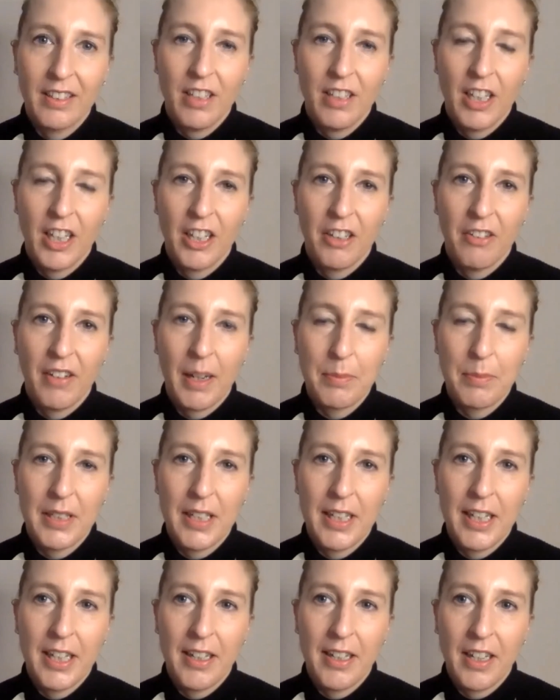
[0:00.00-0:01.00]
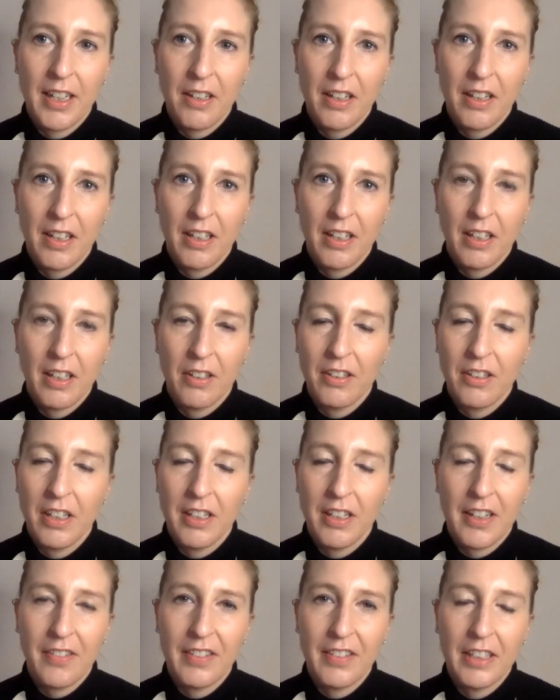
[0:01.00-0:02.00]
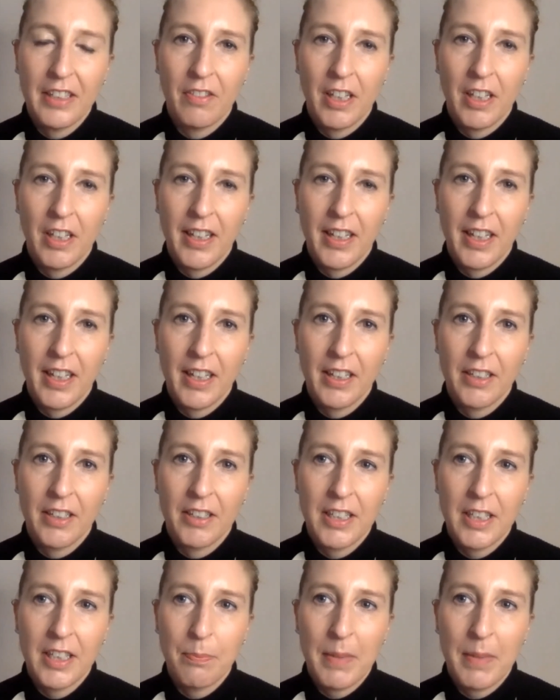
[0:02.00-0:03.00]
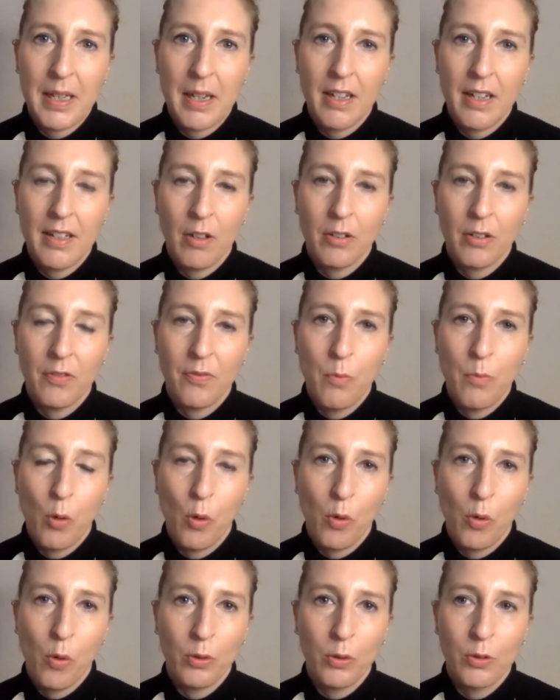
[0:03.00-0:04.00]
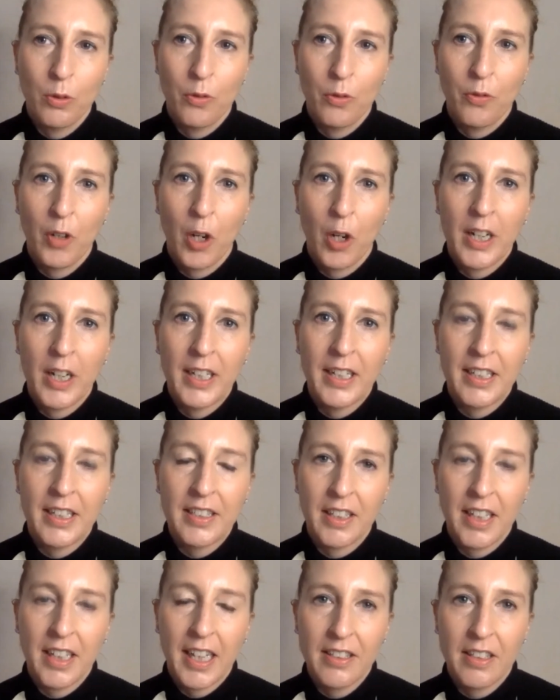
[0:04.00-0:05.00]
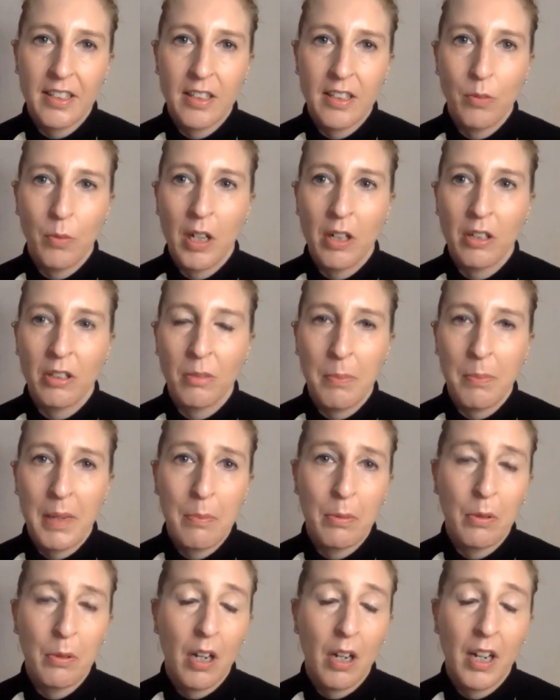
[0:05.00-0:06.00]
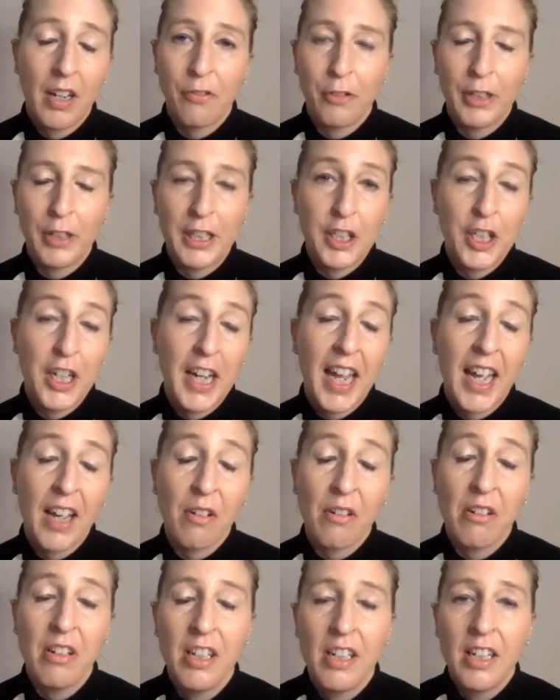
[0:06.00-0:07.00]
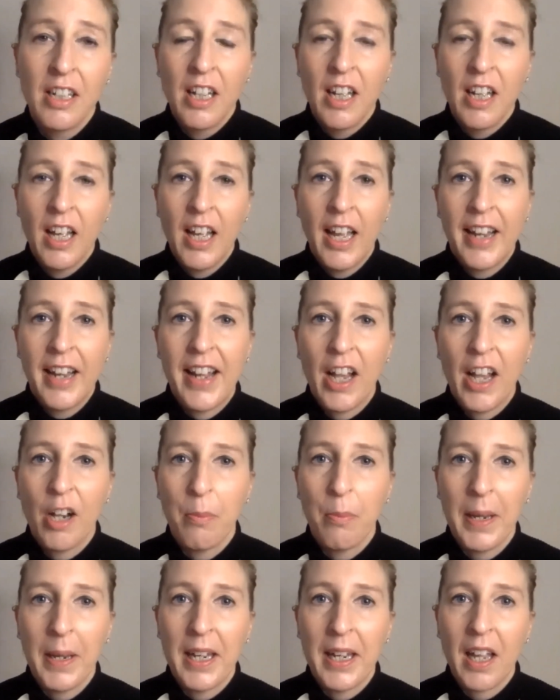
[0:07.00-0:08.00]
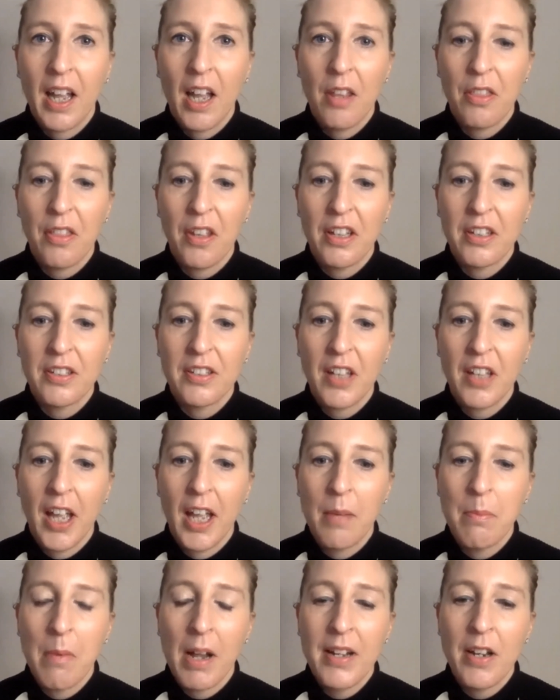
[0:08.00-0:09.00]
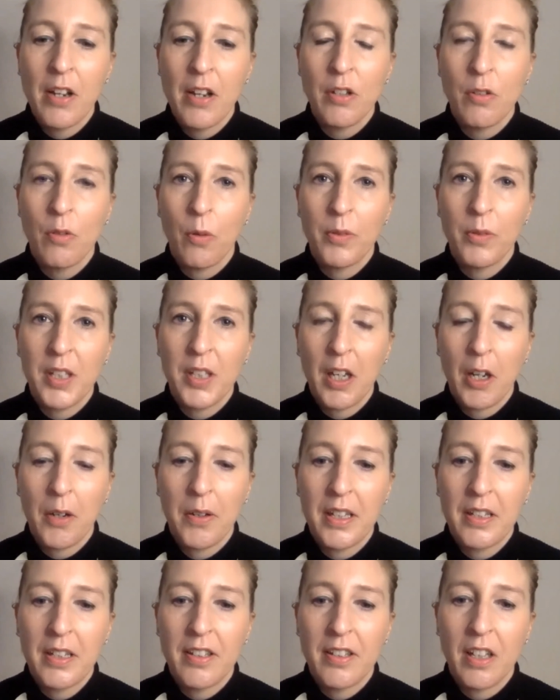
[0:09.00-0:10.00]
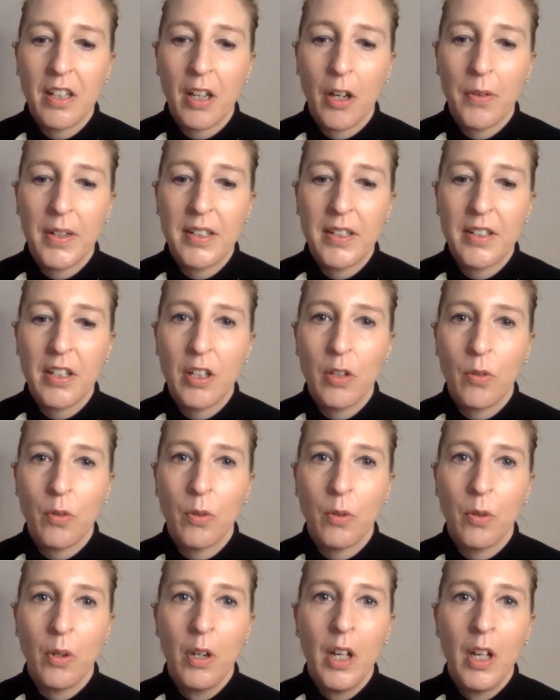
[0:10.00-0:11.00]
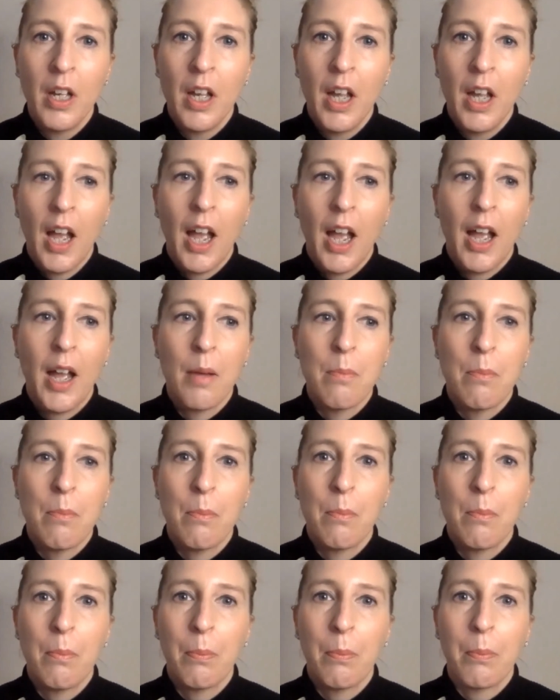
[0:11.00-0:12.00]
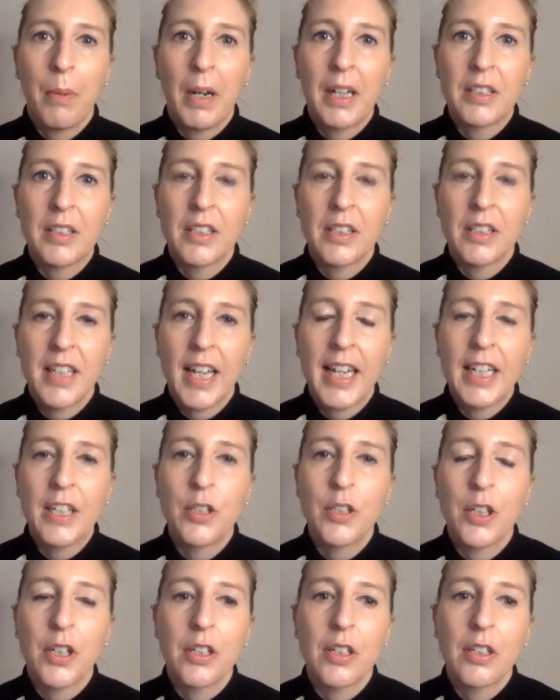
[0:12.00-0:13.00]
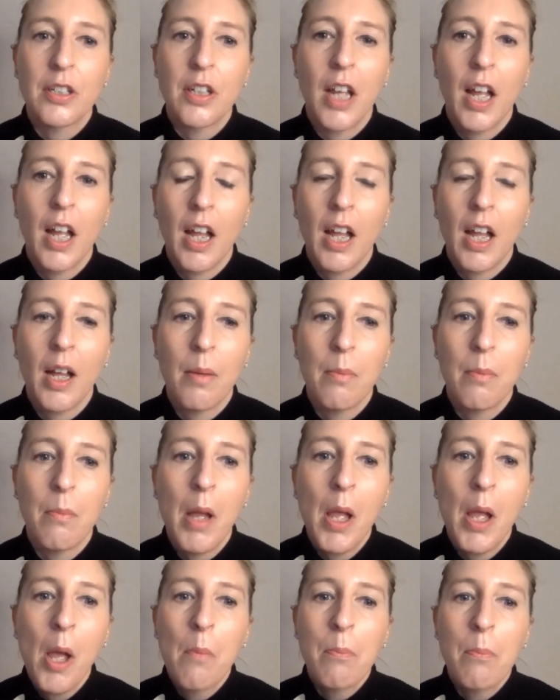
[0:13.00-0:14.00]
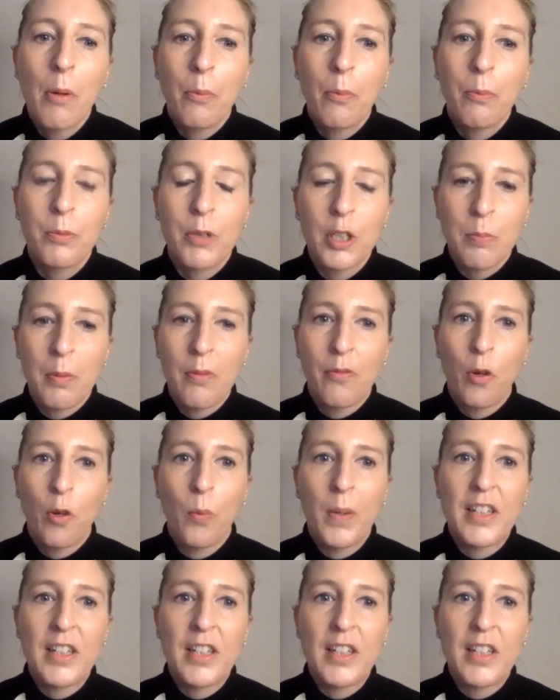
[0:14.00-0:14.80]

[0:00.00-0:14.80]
absolutely. I think you're definitely right there. There's been a lot more sort of kindness, I guess, in the world, and people kind of reaching out and helping others. I know you're obviously going to go into your presentation, but just before we